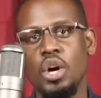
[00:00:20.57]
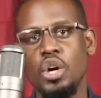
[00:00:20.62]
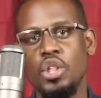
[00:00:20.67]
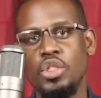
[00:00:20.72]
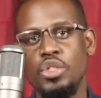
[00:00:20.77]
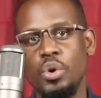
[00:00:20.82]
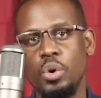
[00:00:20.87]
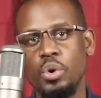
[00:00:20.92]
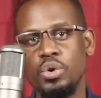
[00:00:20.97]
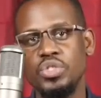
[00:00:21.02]

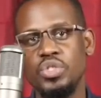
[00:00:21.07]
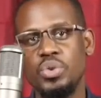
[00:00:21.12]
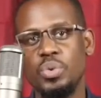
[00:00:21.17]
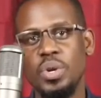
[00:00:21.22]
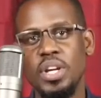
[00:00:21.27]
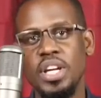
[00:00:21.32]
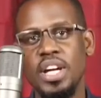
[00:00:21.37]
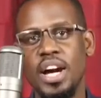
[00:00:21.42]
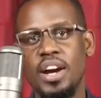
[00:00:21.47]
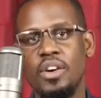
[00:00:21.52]
Those
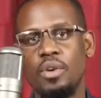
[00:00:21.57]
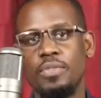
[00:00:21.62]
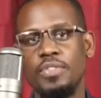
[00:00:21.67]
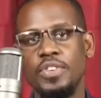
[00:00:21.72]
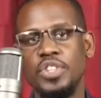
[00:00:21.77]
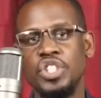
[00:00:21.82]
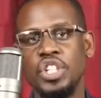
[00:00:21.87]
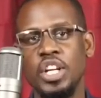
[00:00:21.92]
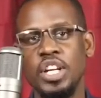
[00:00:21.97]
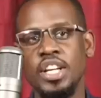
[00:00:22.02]
three are
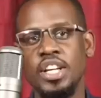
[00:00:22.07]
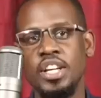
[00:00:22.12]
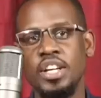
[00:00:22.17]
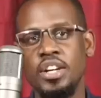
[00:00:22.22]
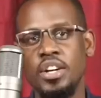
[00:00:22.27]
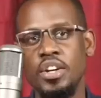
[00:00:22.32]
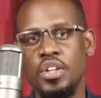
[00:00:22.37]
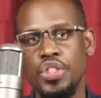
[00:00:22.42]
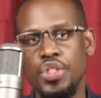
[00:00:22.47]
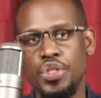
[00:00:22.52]
officially
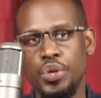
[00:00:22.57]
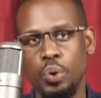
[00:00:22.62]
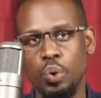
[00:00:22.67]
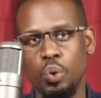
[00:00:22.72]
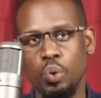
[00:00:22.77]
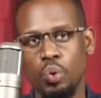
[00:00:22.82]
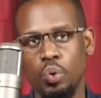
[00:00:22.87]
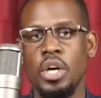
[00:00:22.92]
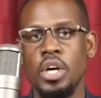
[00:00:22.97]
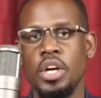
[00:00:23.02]

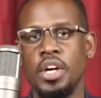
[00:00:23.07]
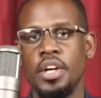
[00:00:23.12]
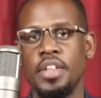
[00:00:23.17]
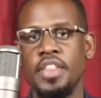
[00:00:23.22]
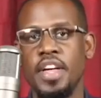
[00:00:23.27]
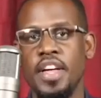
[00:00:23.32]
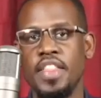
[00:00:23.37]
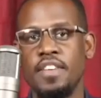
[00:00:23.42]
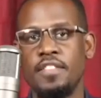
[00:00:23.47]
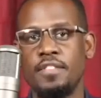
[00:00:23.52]
through.
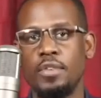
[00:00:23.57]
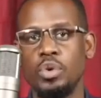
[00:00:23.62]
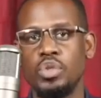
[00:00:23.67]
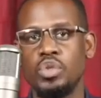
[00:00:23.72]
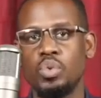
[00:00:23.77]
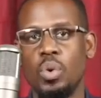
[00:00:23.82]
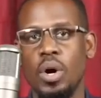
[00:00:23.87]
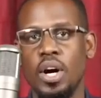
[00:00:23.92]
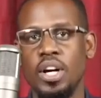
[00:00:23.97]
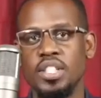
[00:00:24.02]
The other
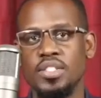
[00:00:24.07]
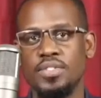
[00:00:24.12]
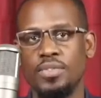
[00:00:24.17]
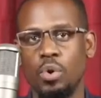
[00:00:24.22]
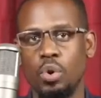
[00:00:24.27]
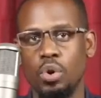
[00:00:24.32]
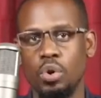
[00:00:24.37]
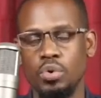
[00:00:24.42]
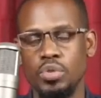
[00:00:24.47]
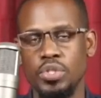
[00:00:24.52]
votes were as
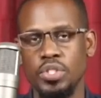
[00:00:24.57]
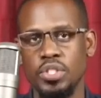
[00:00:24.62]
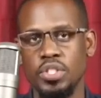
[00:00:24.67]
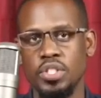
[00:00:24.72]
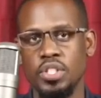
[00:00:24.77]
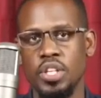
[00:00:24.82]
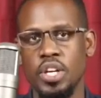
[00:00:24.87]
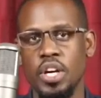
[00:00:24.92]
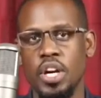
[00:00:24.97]
follows.